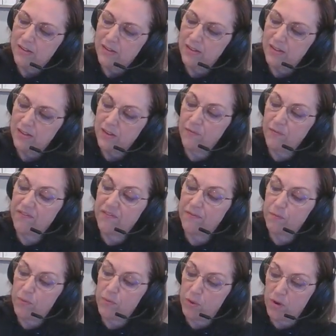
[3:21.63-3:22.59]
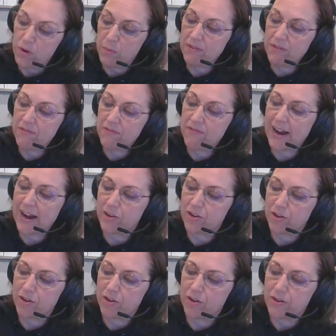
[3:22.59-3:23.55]
the, the one we
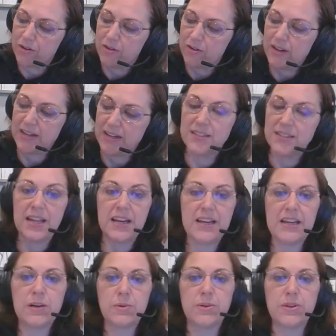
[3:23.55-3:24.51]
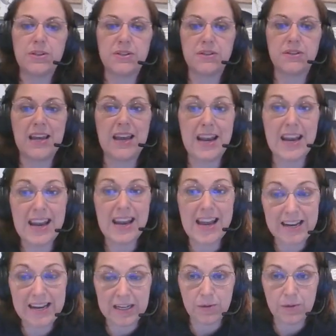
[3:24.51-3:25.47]
factored, and set it equal to
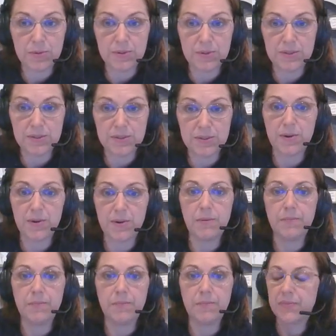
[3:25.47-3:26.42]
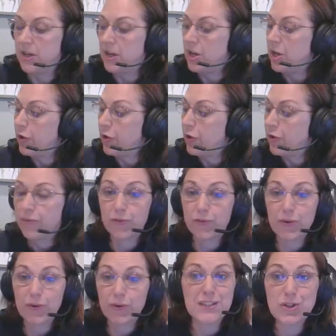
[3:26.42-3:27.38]
cannot equal zero.
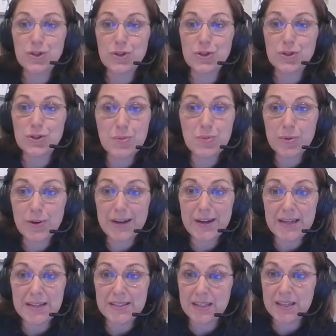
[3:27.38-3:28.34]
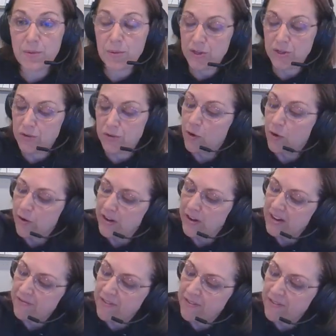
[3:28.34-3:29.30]
Friends, super easy when you've
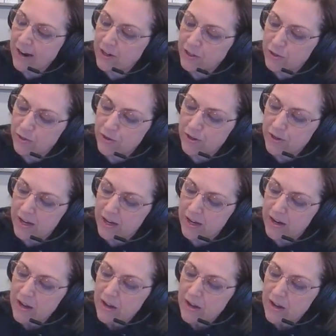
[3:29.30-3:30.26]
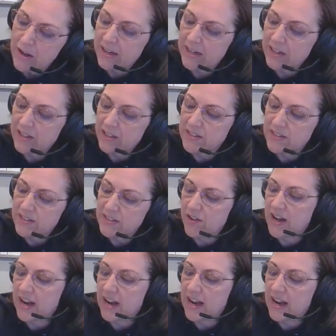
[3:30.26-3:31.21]
already factored it because now you've
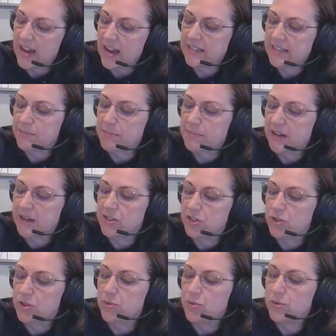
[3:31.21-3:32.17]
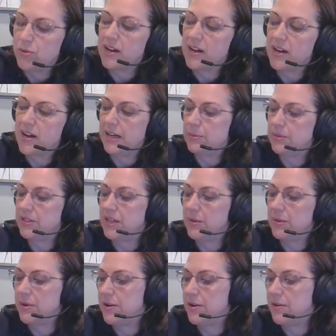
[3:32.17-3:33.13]
got x minus two cannot equal
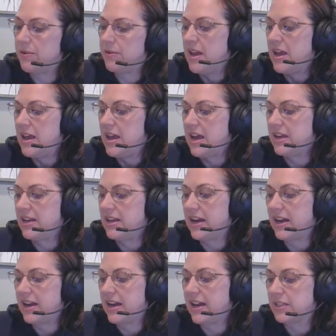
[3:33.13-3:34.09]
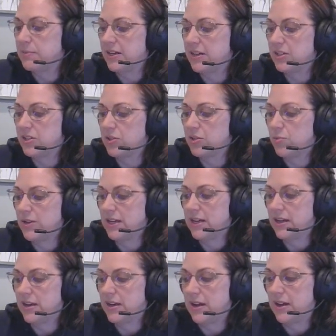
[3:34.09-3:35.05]
zero and you got x minus three
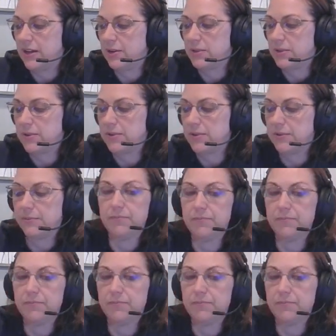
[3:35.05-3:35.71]
cannot equal zero,